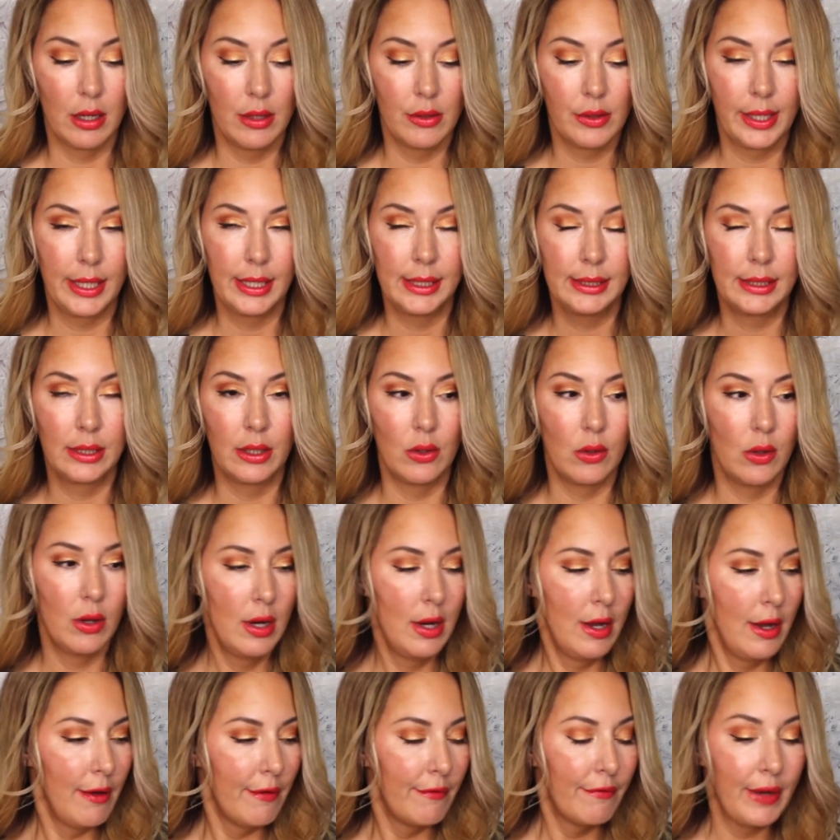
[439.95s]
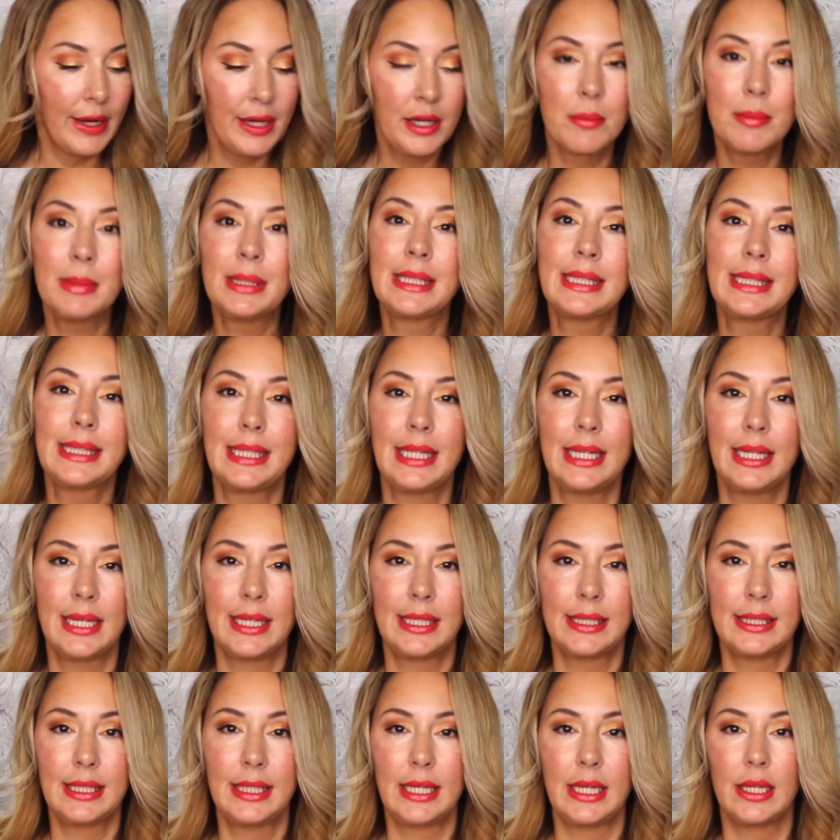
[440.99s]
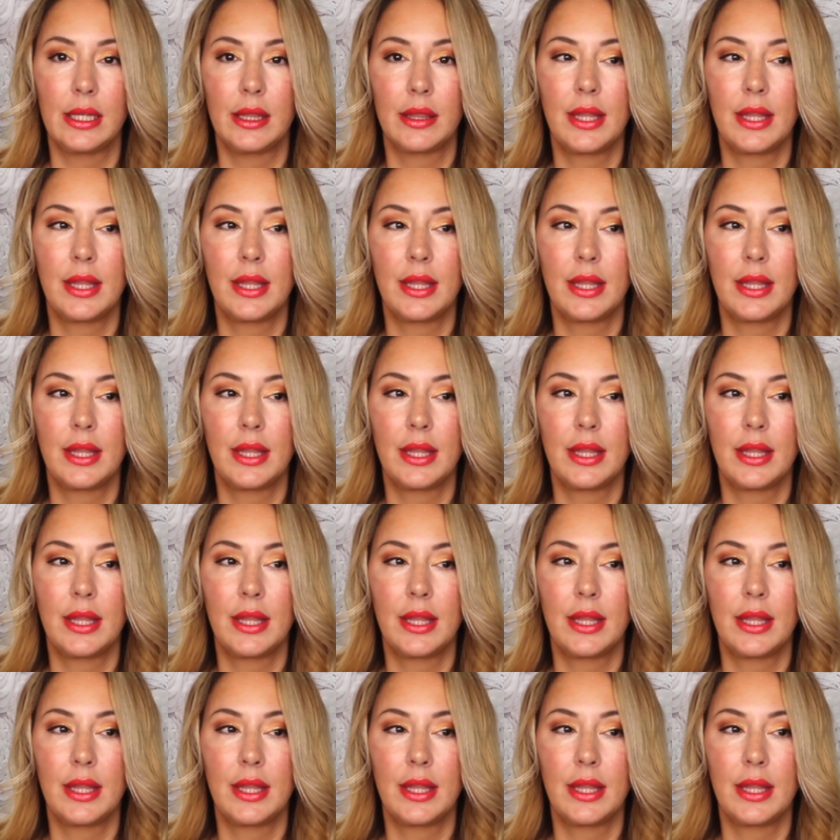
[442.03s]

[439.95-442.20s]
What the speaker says: Okay, so vitamin C and D.